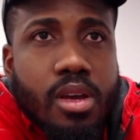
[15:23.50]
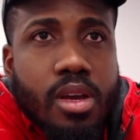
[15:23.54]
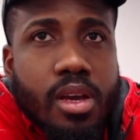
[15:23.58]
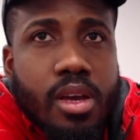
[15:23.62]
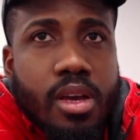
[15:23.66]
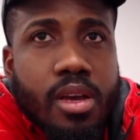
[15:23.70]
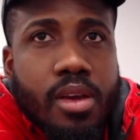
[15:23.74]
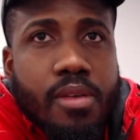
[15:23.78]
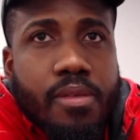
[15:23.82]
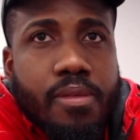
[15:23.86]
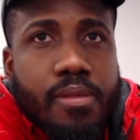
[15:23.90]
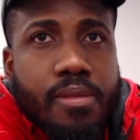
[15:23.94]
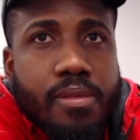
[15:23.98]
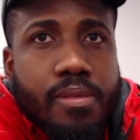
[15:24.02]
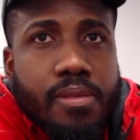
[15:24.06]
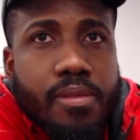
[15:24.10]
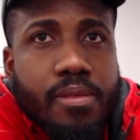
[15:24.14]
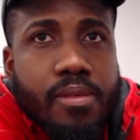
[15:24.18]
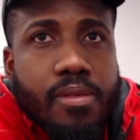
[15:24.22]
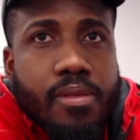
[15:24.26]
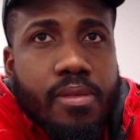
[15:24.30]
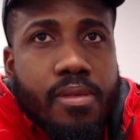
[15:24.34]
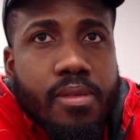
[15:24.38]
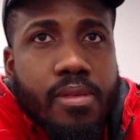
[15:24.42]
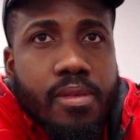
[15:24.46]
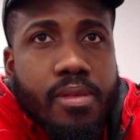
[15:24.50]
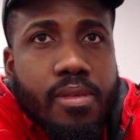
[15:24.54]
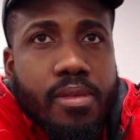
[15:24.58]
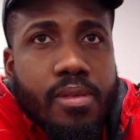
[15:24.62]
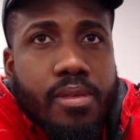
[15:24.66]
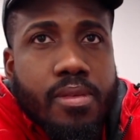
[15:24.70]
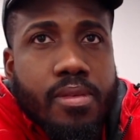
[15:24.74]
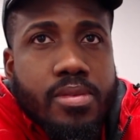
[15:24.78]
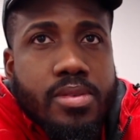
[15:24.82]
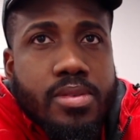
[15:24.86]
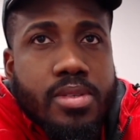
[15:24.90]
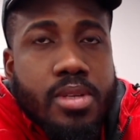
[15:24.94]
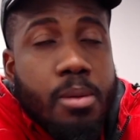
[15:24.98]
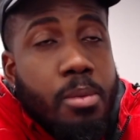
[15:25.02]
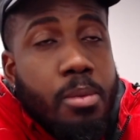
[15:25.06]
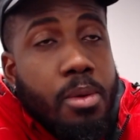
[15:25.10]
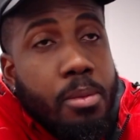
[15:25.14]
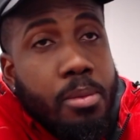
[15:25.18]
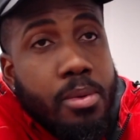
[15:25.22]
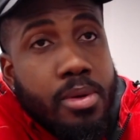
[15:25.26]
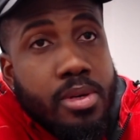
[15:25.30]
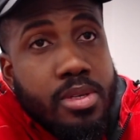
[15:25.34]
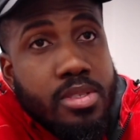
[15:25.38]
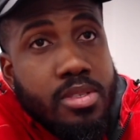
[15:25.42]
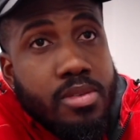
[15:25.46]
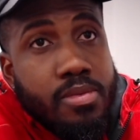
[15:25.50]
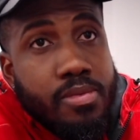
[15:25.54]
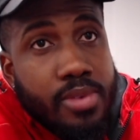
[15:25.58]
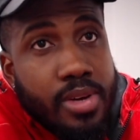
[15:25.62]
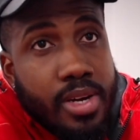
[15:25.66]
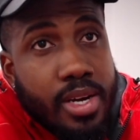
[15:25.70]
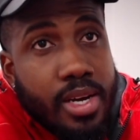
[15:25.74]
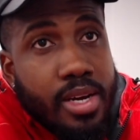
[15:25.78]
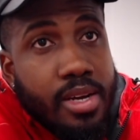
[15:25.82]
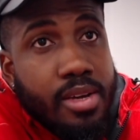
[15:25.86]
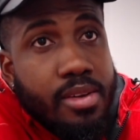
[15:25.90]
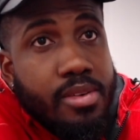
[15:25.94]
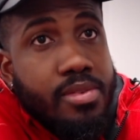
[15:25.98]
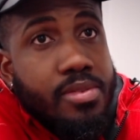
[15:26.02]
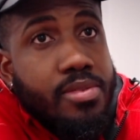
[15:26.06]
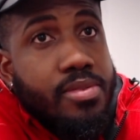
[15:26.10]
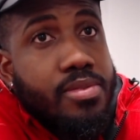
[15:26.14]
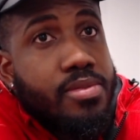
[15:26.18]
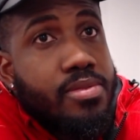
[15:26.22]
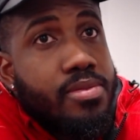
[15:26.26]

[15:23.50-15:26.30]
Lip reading: If some people can survive